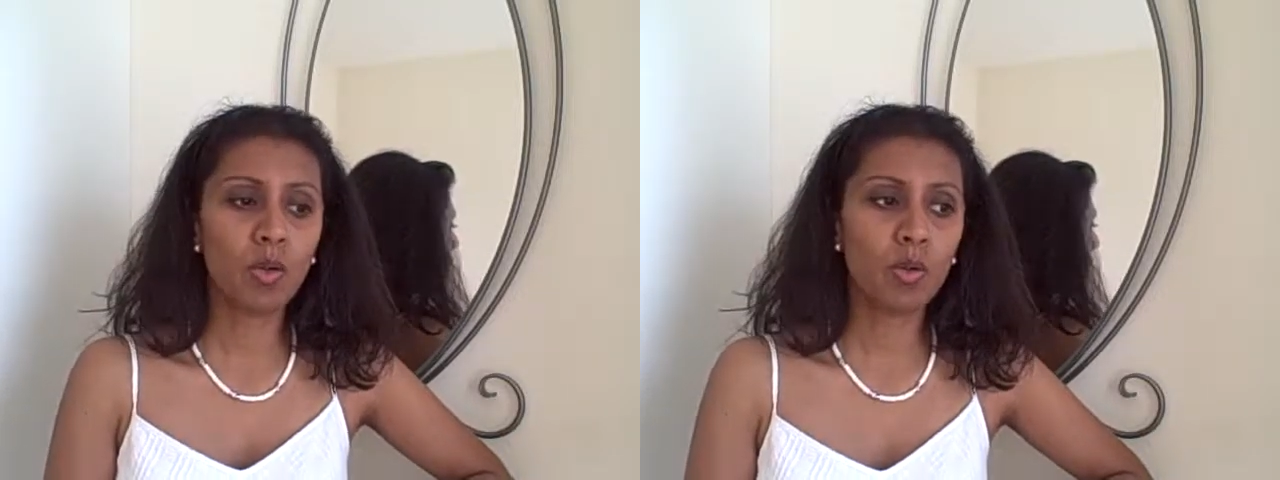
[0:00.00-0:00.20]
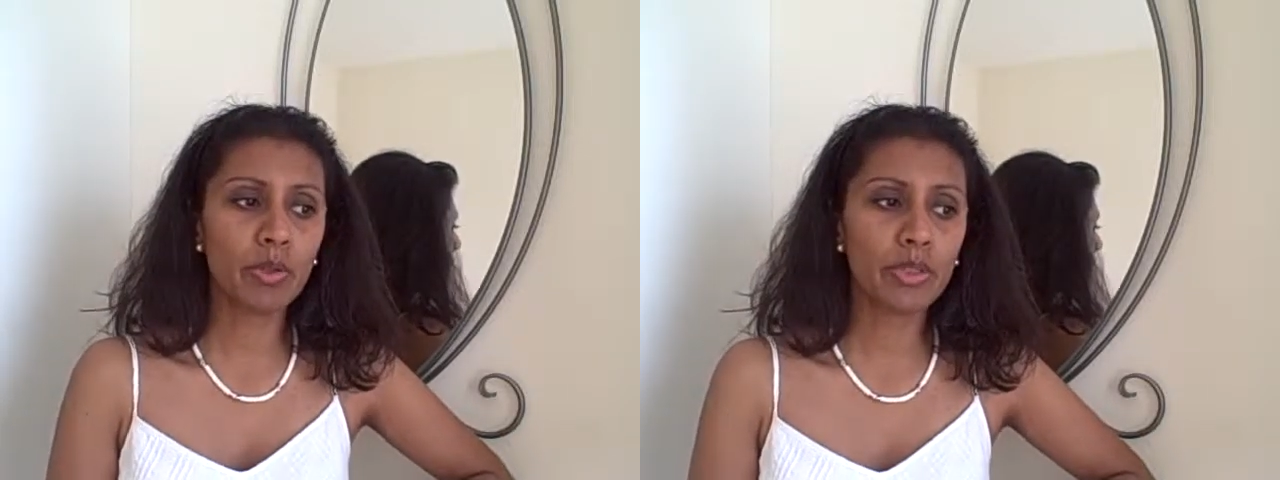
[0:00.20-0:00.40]

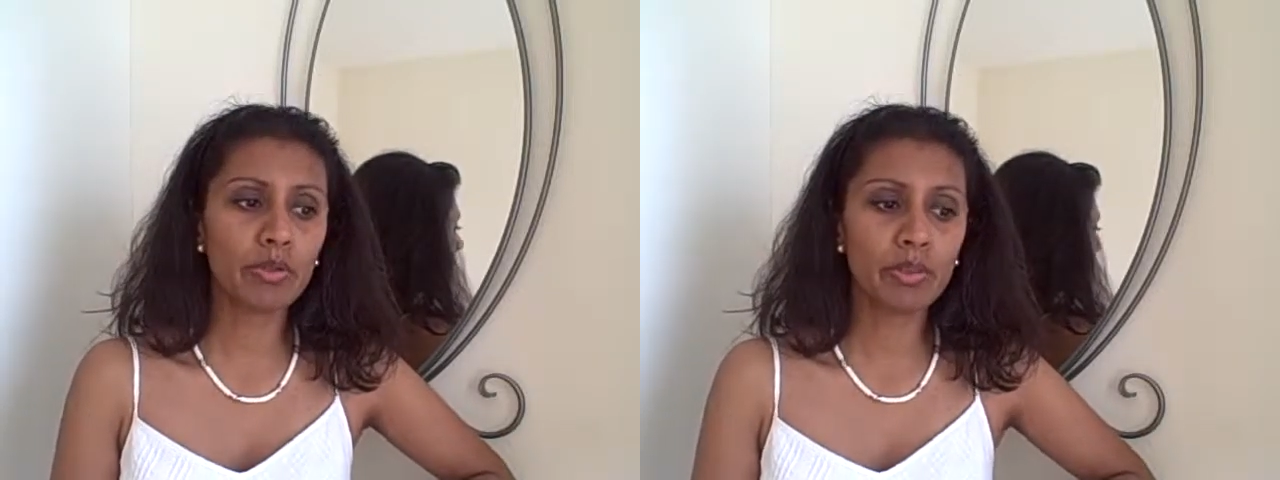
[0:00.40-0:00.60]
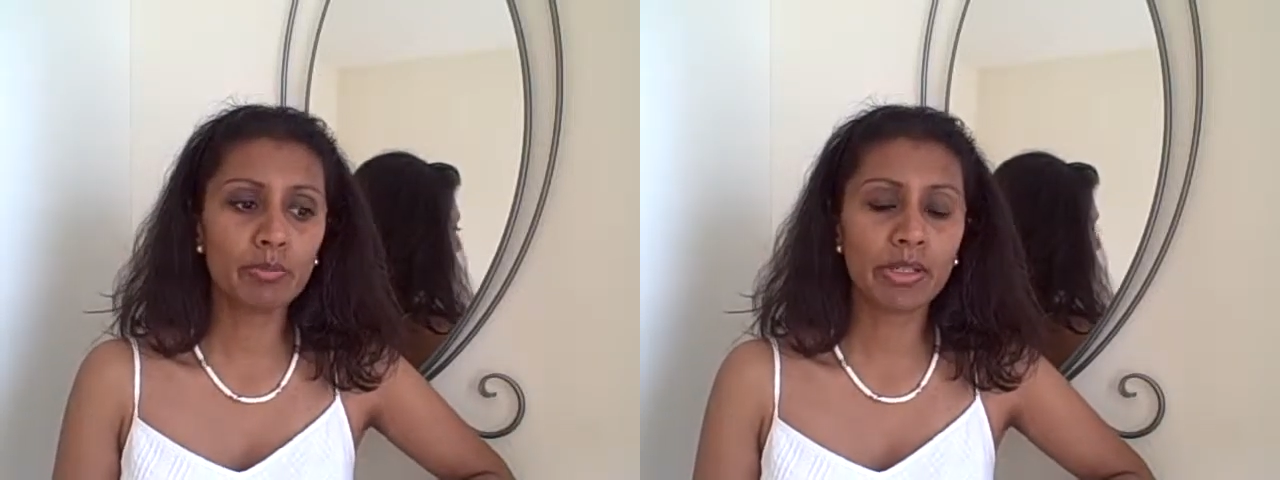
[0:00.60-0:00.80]
Or
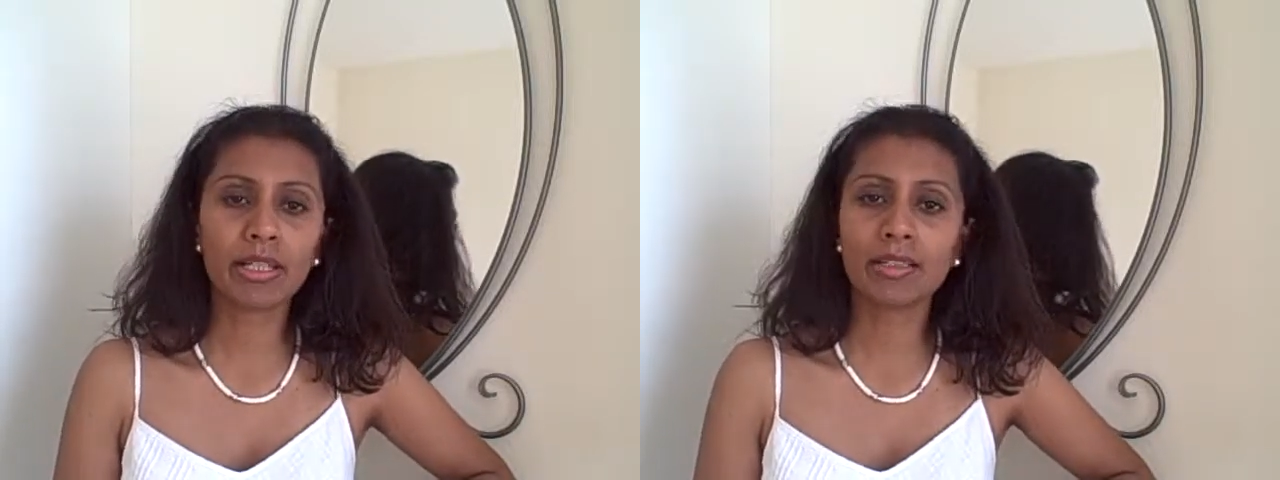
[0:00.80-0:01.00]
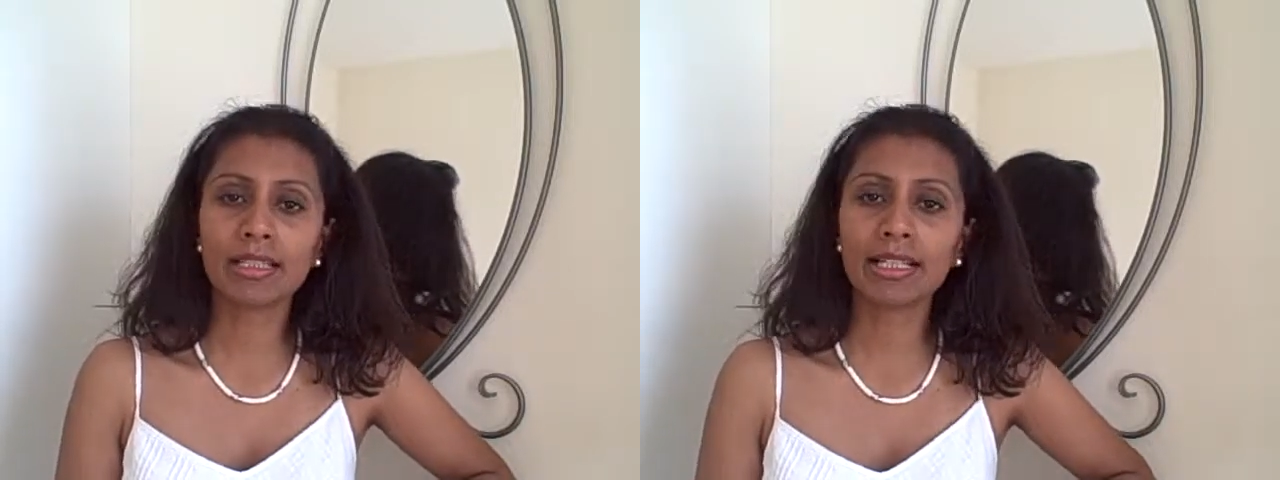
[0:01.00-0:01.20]
you could
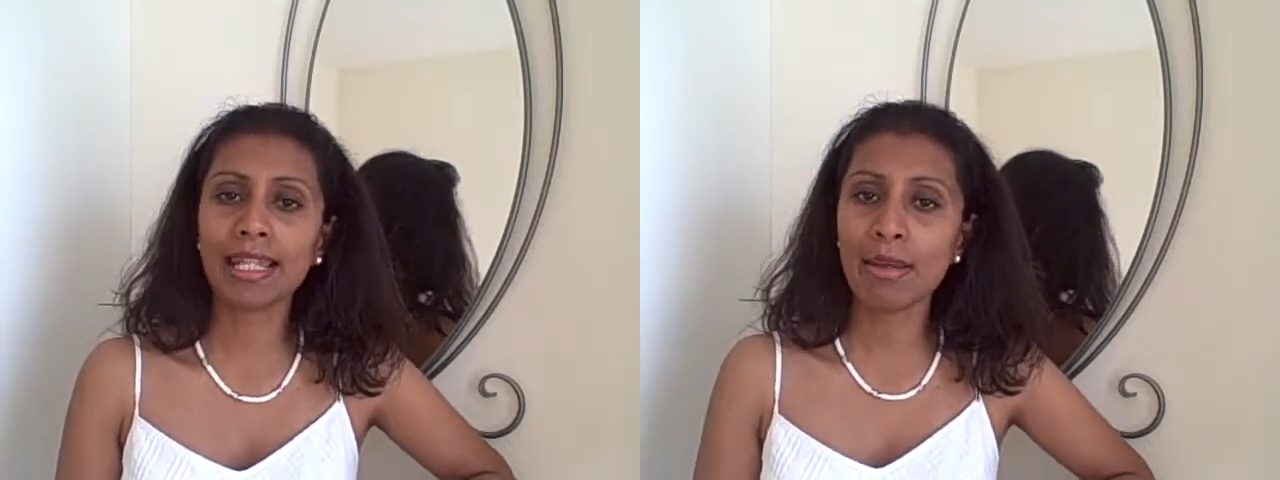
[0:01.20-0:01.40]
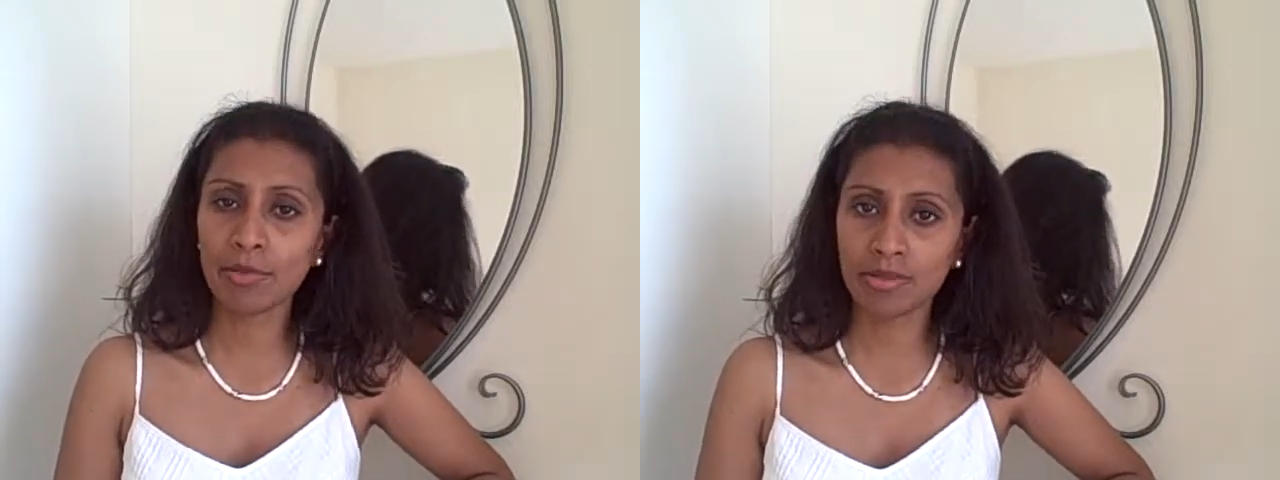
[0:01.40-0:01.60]
bring out the
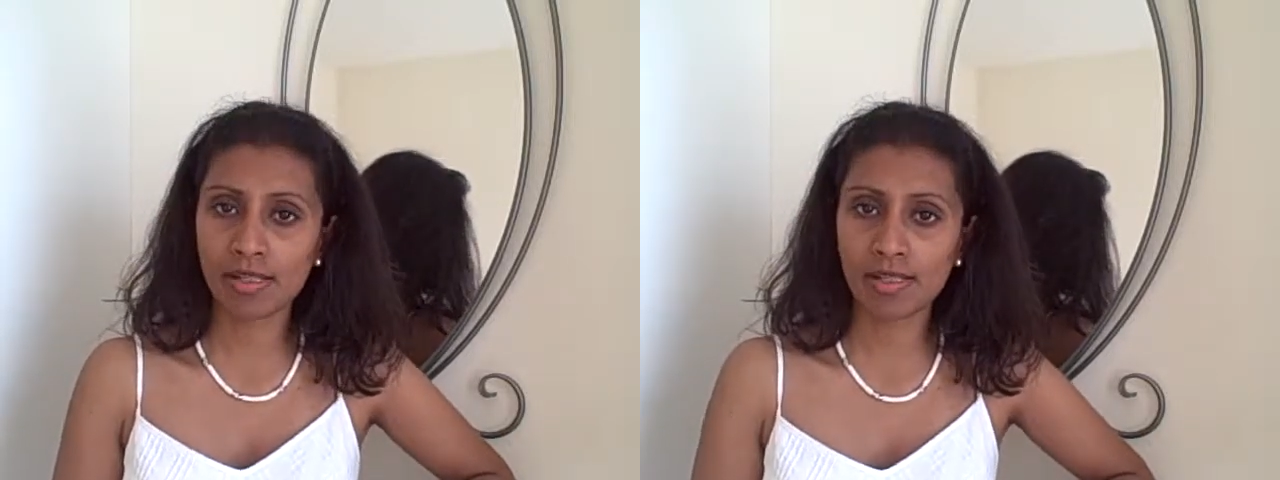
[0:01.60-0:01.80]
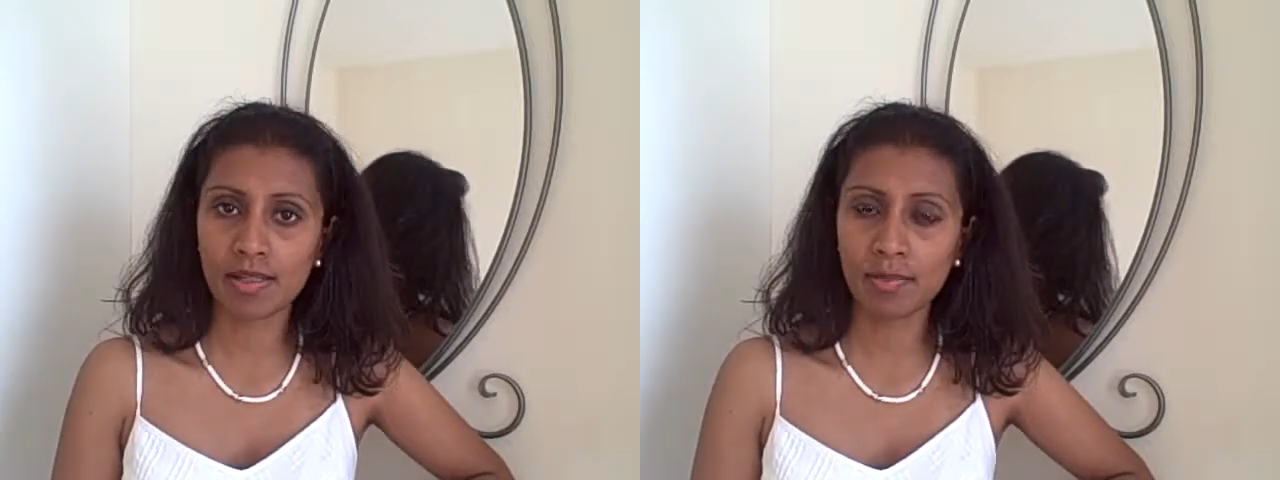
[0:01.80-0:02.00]

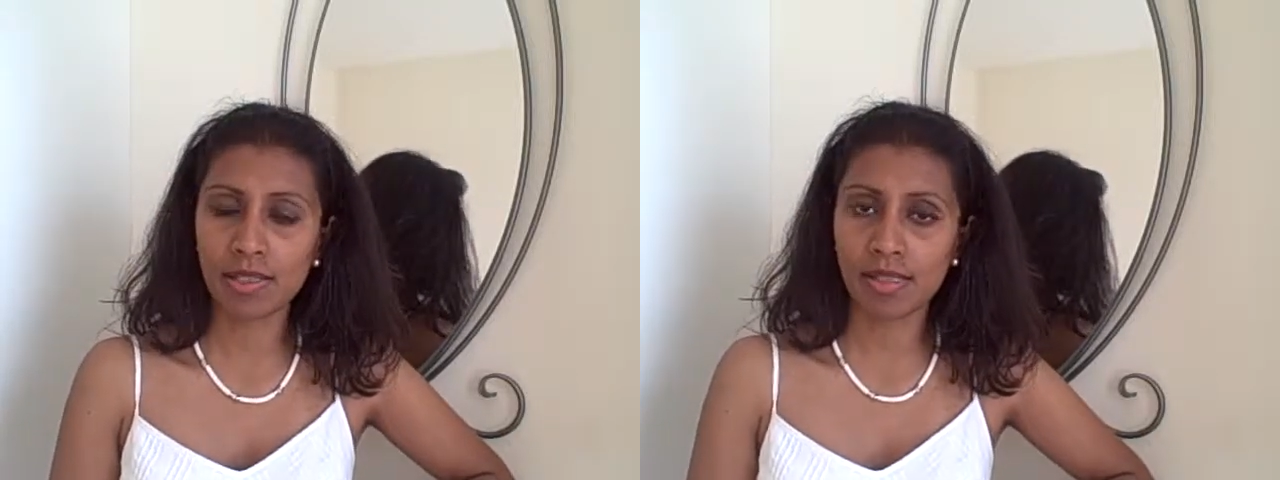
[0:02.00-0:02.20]
glamorous